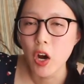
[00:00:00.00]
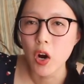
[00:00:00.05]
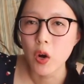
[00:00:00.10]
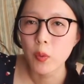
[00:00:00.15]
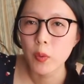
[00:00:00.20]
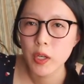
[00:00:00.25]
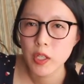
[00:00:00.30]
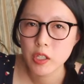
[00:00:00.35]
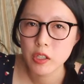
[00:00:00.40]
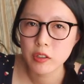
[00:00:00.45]

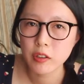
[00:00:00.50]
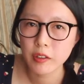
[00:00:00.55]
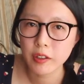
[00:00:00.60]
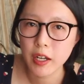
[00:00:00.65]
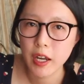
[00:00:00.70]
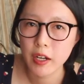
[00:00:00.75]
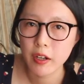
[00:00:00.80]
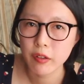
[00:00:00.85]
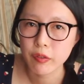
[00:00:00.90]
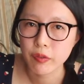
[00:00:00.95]
which is the
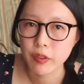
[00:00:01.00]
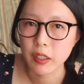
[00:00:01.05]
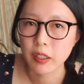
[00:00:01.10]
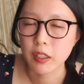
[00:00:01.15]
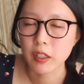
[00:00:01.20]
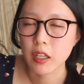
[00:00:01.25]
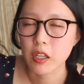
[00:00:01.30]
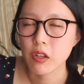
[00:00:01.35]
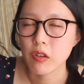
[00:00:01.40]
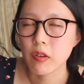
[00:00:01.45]
kind of
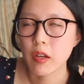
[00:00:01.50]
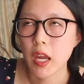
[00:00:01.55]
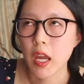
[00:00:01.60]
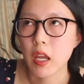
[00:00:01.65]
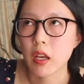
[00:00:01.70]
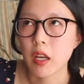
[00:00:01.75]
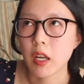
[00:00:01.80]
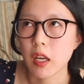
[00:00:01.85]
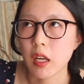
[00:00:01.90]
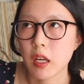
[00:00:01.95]
feeling that you
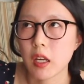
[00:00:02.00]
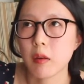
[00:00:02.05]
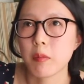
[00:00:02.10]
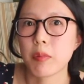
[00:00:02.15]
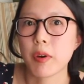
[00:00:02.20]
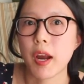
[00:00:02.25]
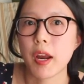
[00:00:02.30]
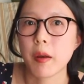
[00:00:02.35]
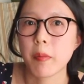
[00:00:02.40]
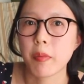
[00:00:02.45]
get in
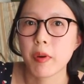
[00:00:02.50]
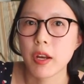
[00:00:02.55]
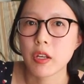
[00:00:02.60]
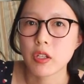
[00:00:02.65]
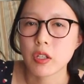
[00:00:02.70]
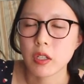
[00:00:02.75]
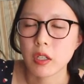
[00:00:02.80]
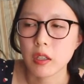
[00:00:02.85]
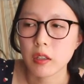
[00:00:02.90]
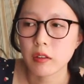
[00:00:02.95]
Pride and
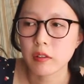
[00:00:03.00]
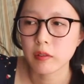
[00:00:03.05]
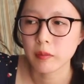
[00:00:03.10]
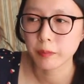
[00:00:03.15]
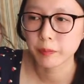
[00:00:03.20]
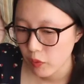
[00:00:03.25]
Prejudice.